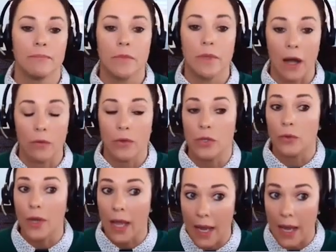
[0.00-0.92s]
Now, you
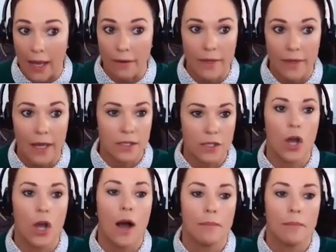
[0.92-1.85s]
can. That is an
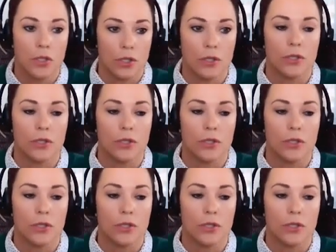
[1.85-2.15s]
option